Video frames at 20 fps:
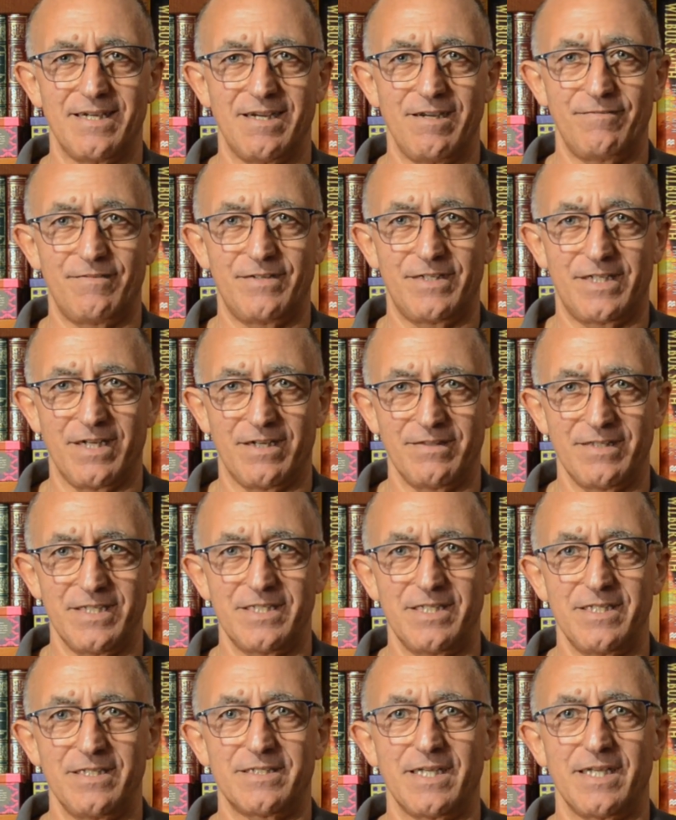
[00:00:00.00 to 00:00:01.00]
I've done
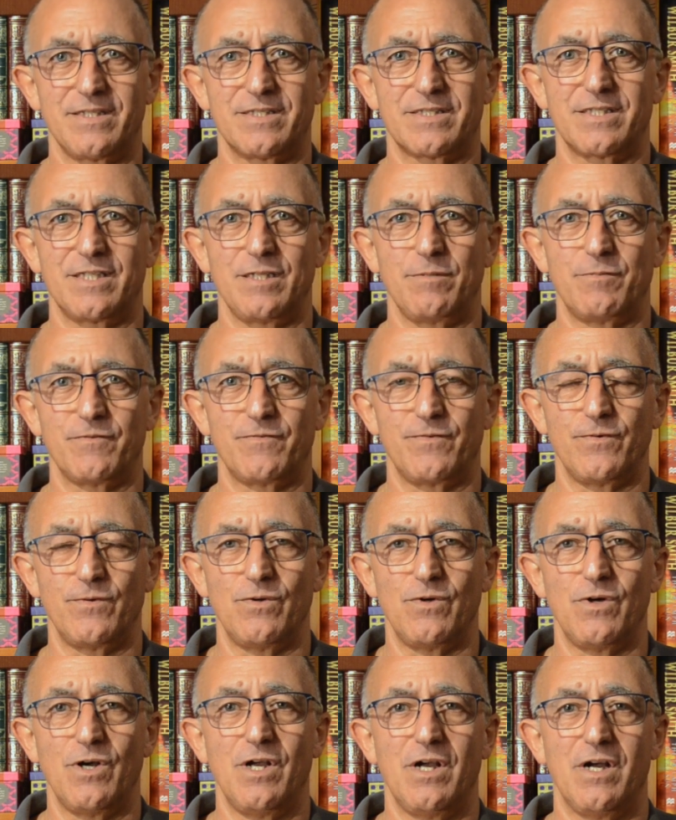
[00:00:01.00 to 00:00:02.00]
this intensity
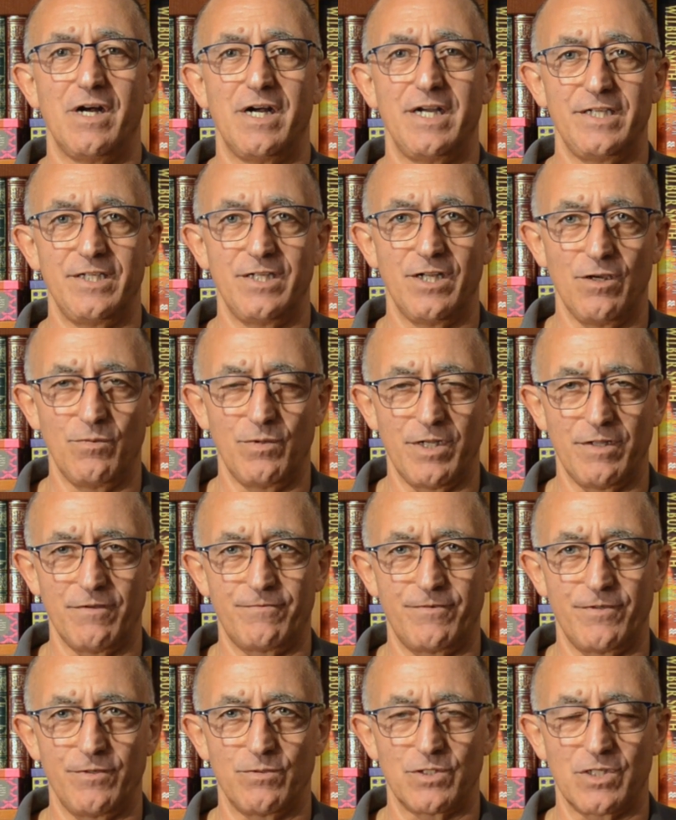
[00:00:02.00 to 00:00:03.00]
before. I know what it
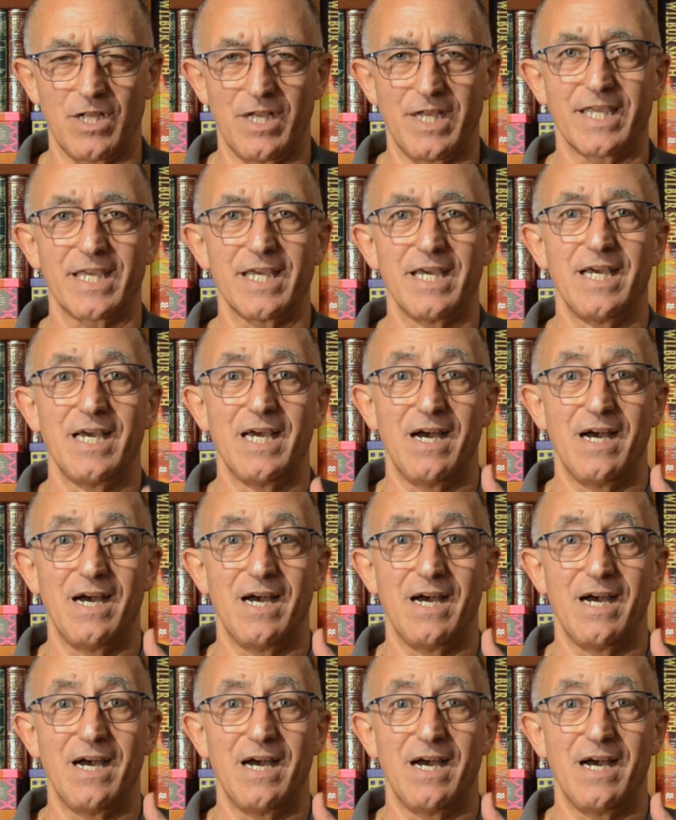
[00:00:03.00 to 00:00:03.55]
feels like.